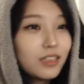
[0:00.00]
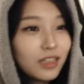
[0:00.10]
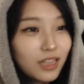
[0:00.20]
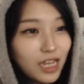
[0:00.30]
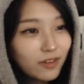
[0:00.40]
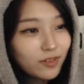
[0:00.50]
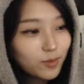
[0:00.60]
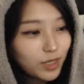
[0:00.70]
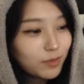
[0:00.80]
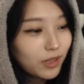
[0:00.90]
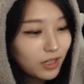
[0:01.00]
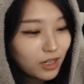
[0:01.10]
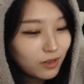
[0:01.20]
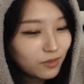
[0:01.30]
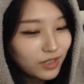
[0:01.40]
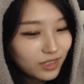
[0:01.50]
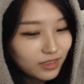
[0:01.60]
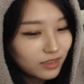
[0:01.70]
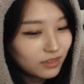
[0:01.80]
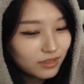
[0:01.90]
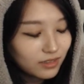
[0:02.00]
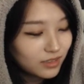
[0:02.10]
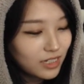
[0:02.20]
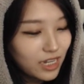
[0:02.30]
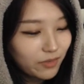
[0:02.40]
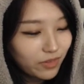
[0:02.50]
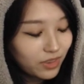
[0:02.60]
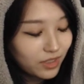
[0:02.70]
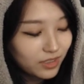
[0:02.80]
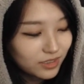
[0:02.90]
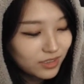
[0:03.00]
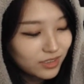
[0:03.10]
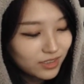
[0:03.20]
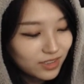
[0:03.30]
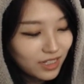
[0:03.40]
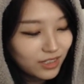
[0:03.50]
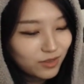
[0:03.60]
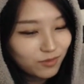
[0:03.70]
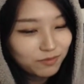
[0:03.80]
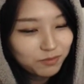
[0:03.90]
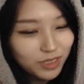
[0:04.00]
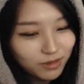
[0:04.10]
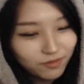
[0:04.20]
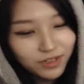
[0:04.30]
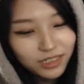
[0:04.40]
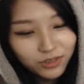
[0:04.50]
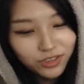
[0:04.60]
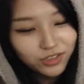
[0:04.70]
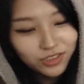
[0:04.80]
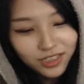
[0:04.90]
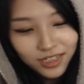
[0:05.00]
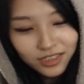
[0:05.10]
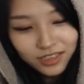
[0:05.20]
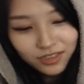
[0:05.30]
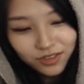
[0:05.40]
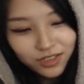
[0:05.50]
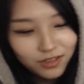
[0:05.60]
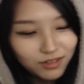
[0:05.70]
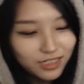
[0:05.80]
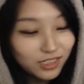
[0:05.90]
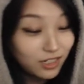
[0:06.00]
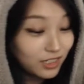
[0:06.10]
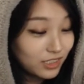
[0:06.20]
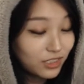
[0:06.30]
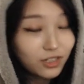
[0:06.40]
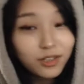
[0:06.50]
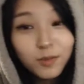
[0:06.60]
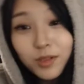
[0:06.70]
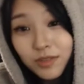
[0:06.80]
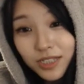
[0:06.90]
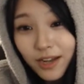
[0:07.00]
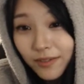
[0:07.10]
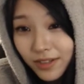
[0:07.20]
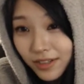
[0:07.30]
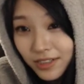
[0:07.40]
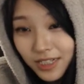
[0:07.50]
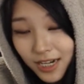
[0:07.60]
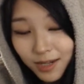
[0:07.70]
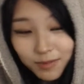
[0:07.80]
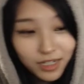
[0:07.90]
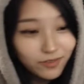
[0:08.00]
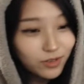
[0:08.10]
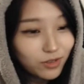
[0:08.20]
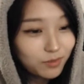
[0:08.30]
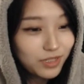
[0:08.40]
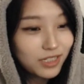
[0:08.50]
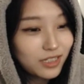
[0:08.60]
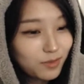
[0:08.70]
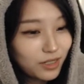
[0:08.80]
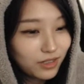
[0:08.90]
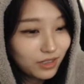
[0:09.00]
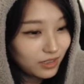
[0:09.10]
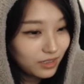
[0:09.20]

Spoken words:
laughed my butt off at half things that you probably find cringe today. So you know, as long as younger me was having a good time, I have no complaints about it.